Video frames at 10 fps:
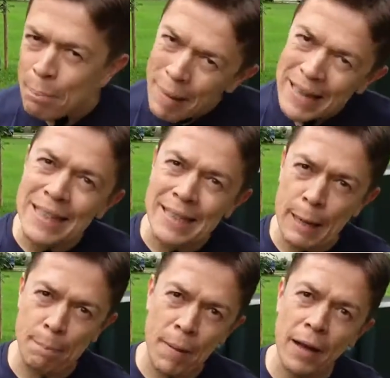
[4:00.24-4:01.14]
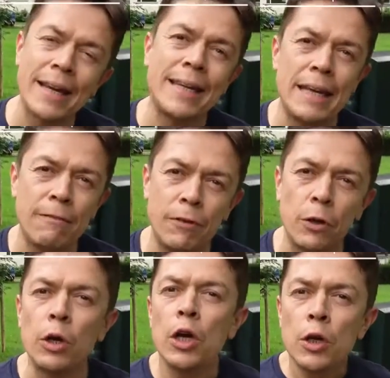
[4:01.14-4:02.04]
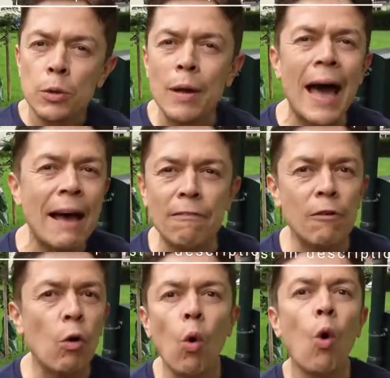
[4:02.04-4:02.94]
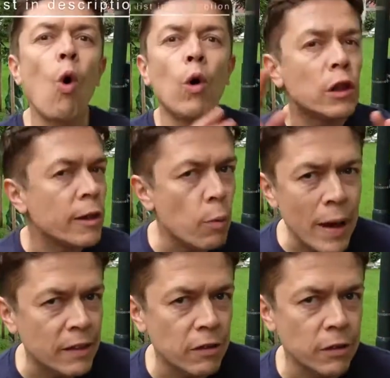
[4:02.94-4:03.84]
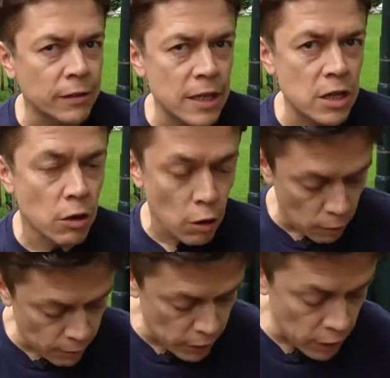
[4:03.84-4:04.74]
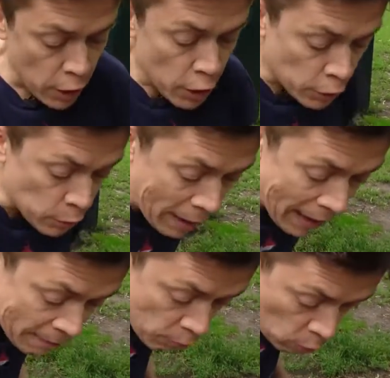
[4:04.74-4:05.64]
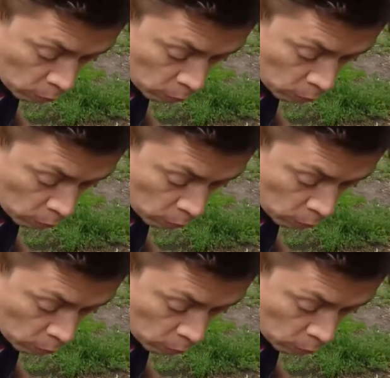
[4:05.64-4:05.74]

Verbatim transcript: the best tip I can give you to have all the weather condition covered? You have